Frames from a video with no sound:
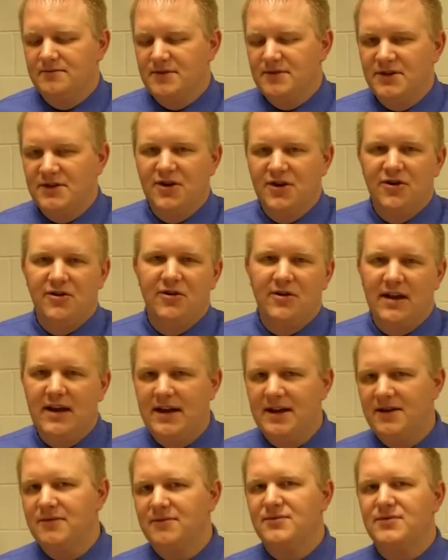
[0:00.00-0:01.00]
material
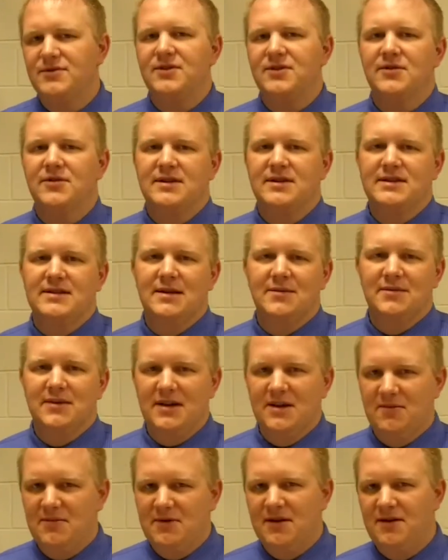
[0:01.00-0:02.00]
items, don't accept
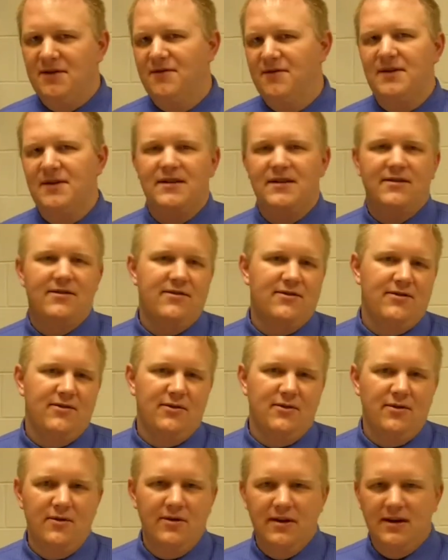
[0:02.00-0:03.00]
any benefits
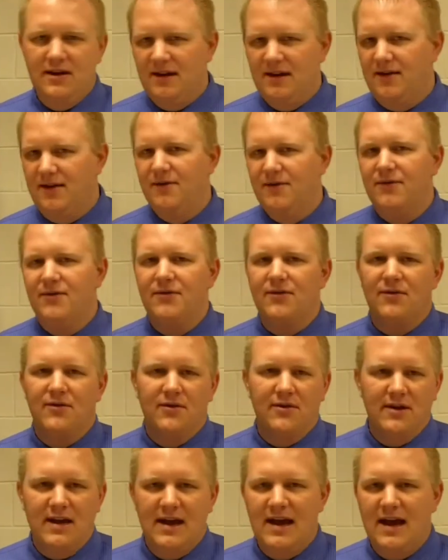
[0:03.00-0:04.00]
or gifts
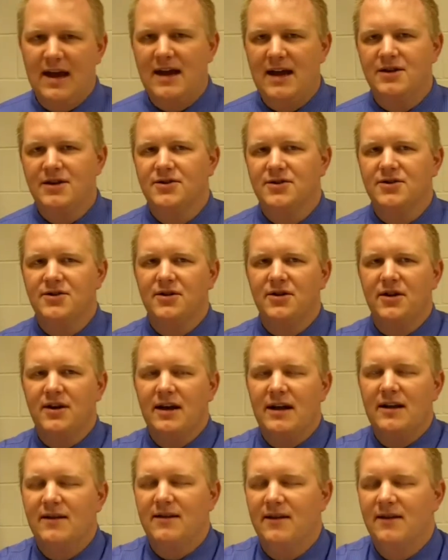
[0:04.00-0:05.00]
or cash or
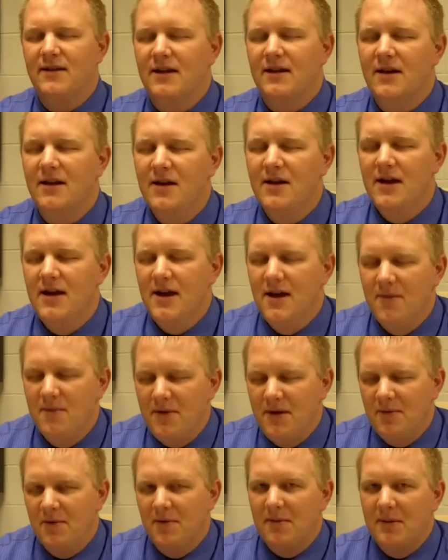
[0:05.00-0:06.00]
anything that
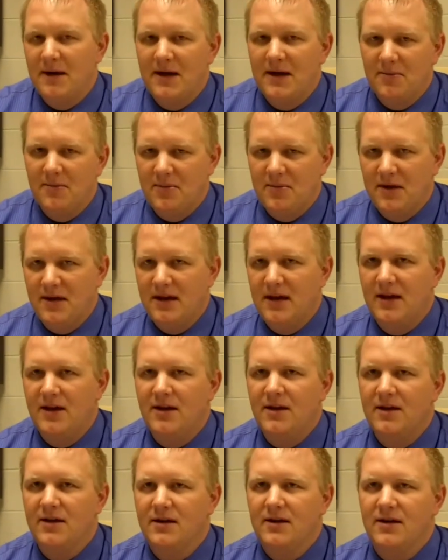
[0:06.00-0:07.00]
people might
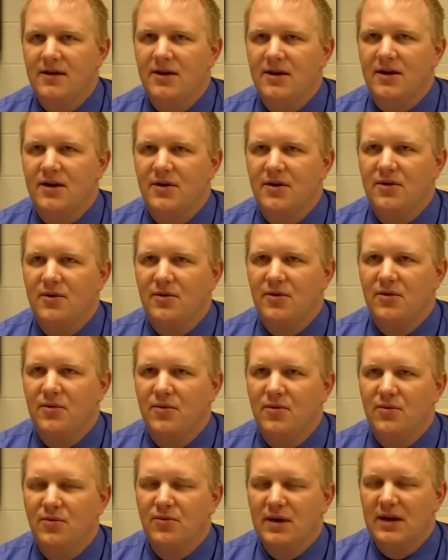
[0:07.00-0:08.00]
be
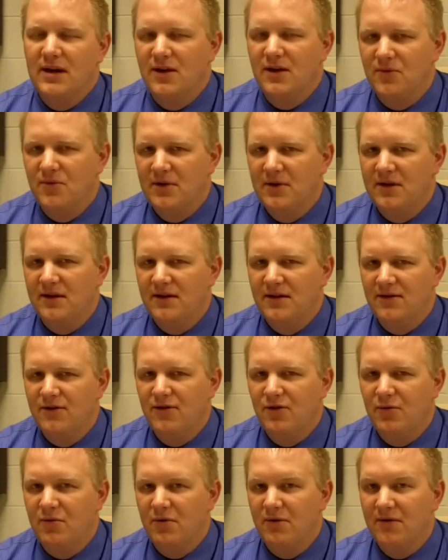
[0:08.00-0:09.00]
ready and willing
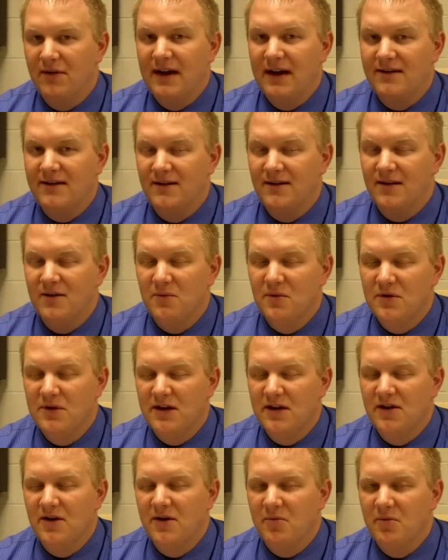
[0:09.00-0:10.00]
to provide to them when
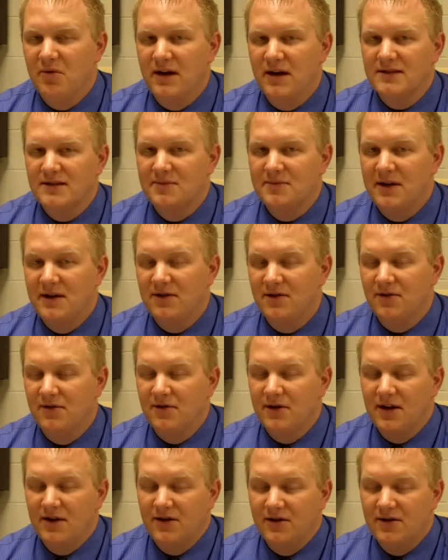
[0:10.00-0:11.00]
they're a prospect
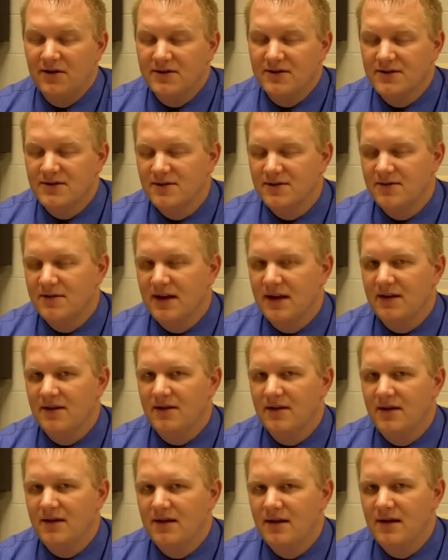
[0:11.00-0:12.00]
or a current student
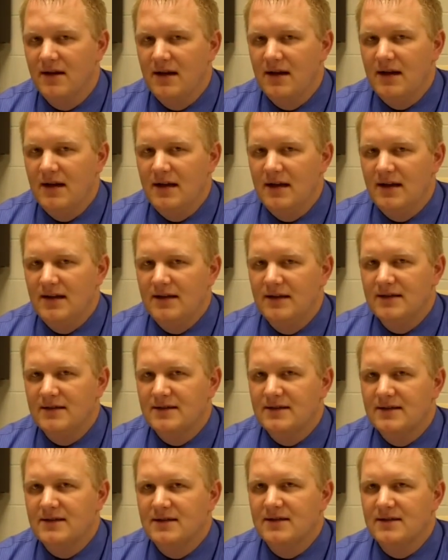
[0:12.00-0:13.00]
athlete.
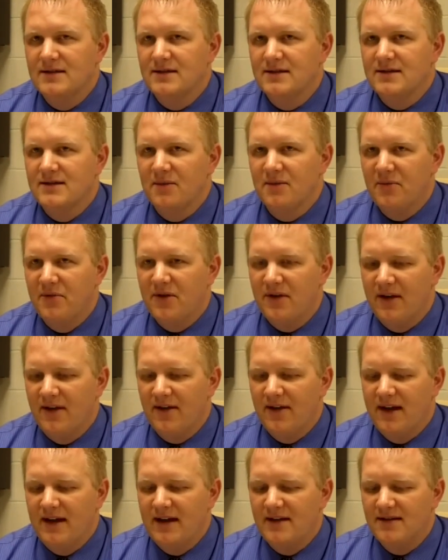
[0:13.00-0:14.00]
It's
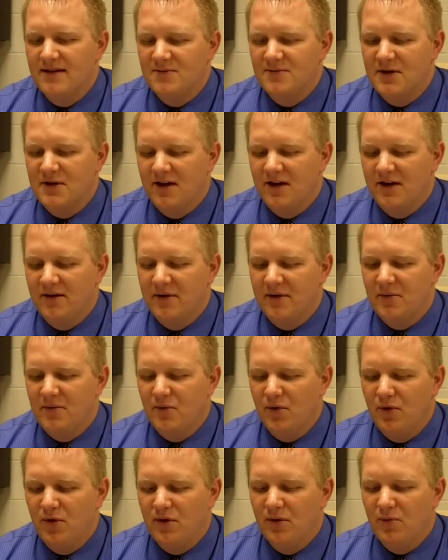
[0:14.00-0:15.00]
something that is becoming
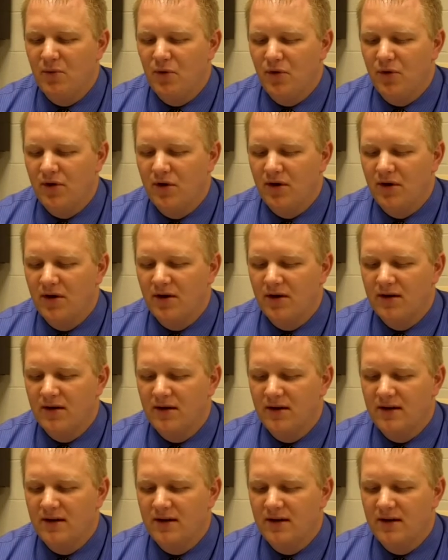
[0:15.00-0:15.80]
more and more